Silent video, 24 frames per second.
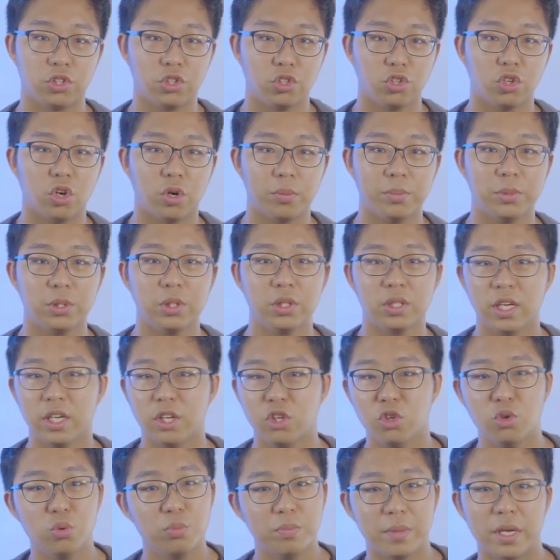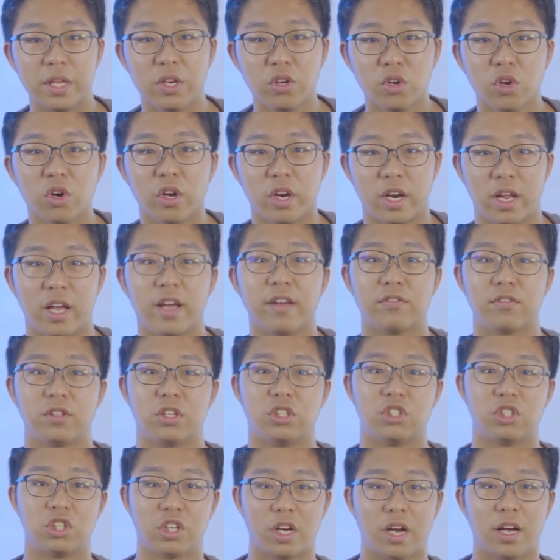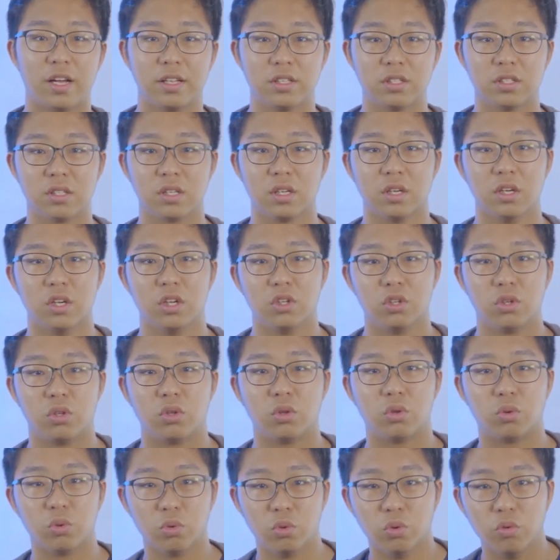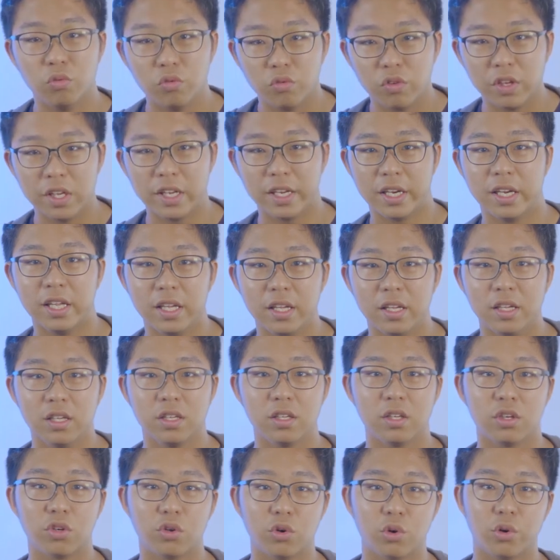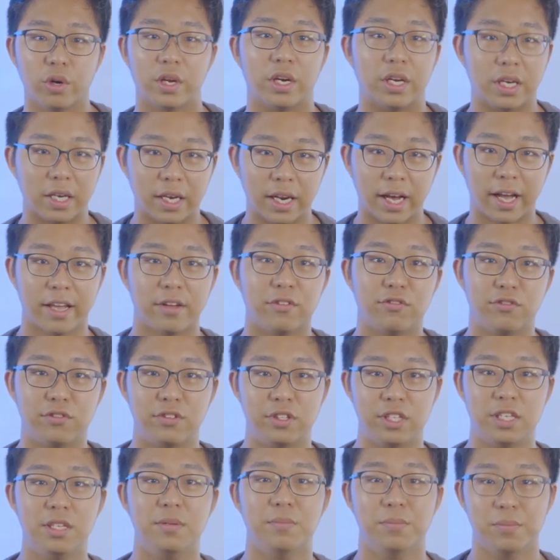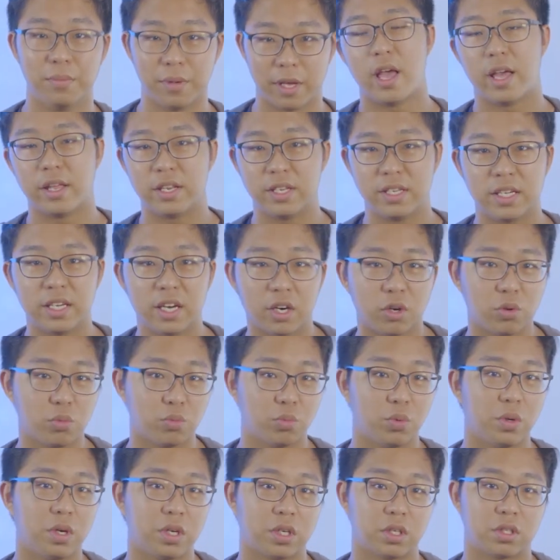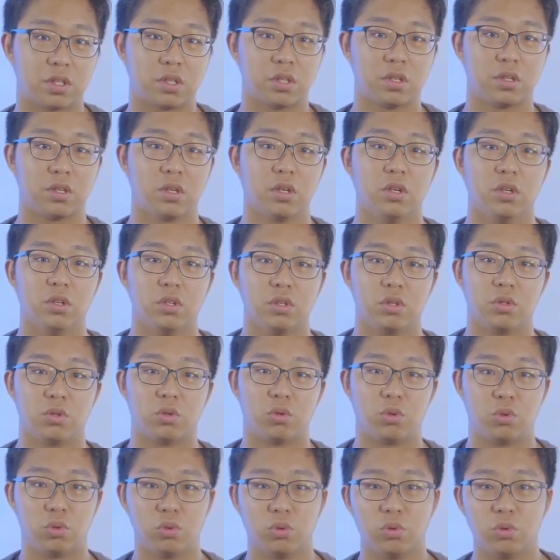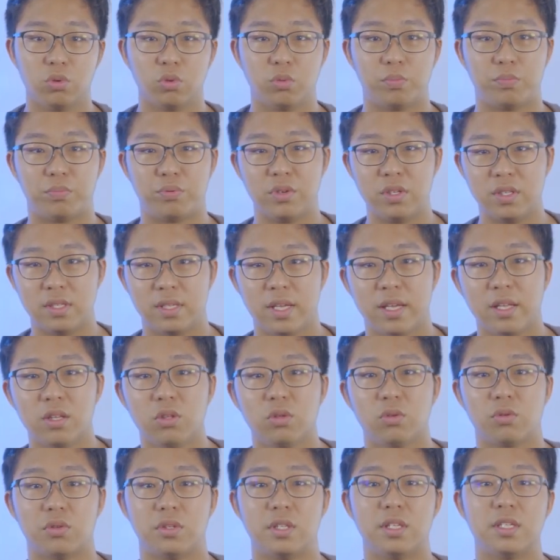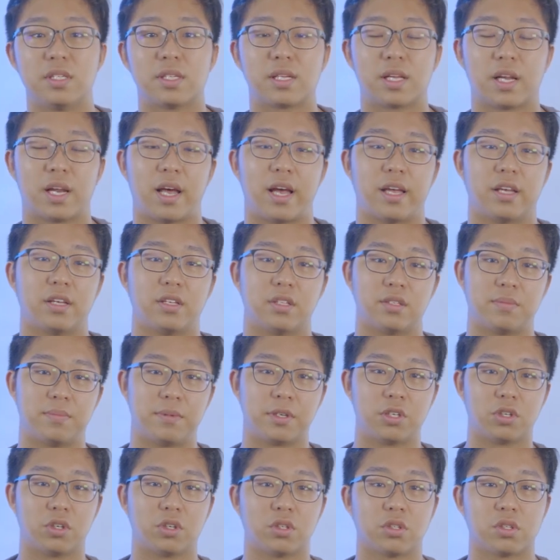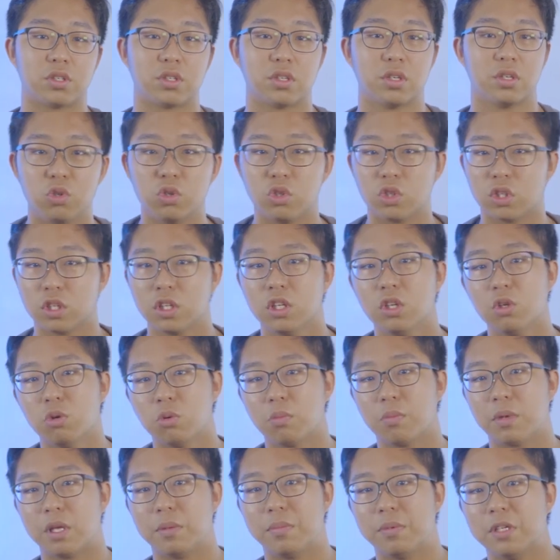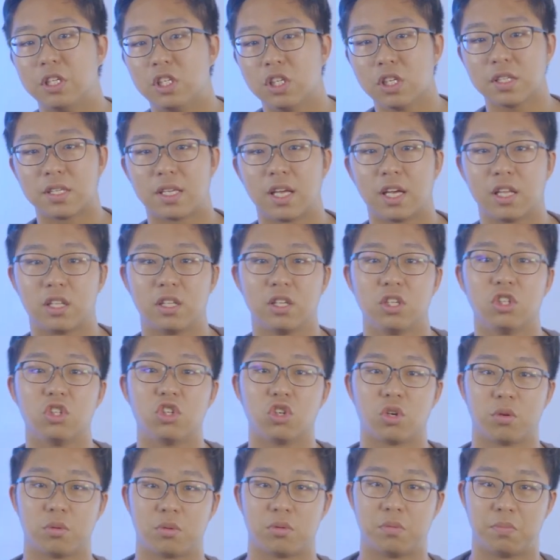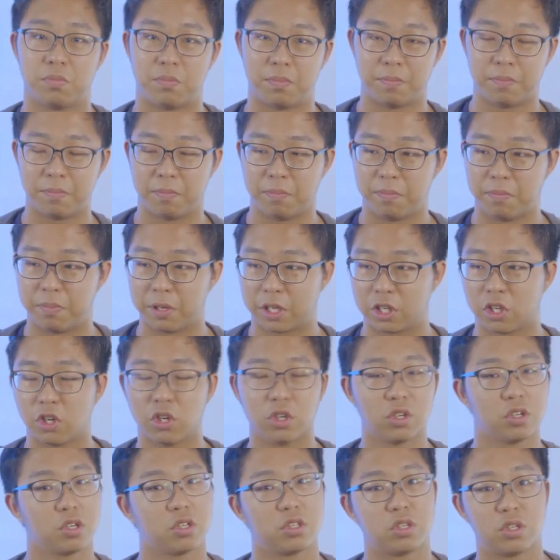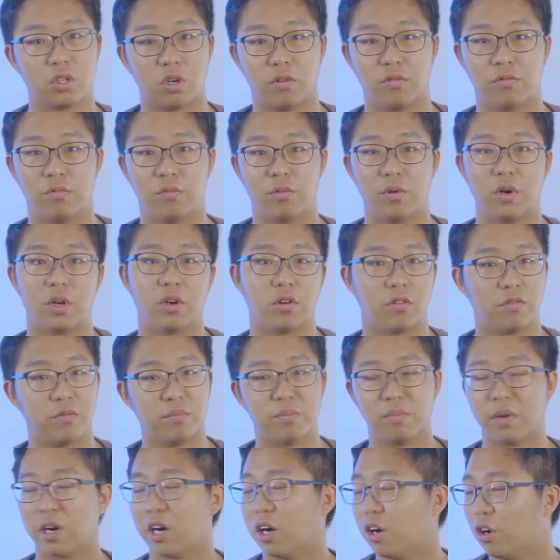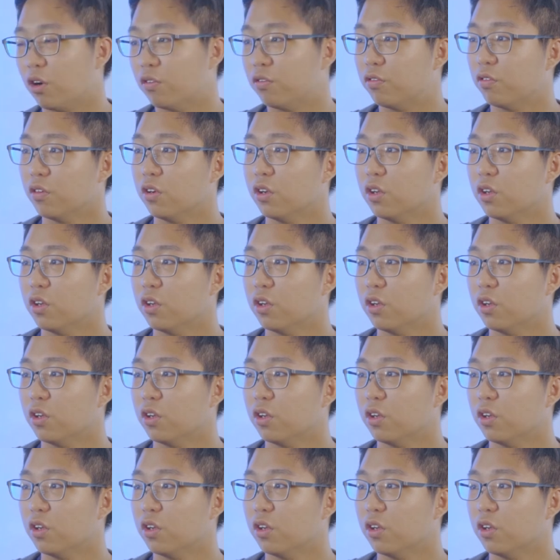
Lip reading: a normal day, you may not have the chance to really go and dive deep and dig out works to present to these clients, because usually you may be just getting jobs because of word of mouth,